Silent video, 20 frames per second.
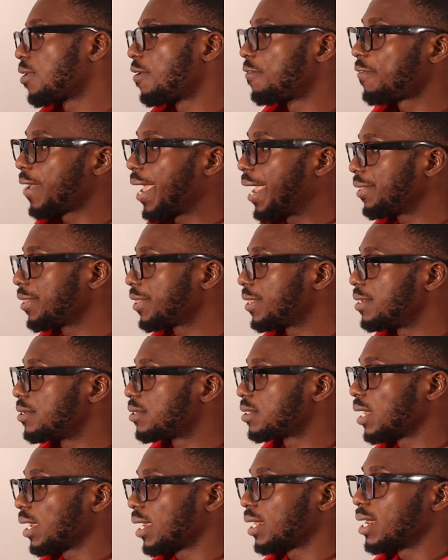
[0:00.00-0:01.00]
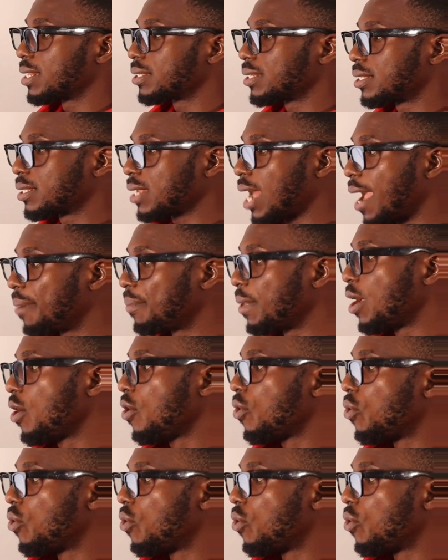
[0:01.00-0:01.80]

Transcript: Of n things taken at a time.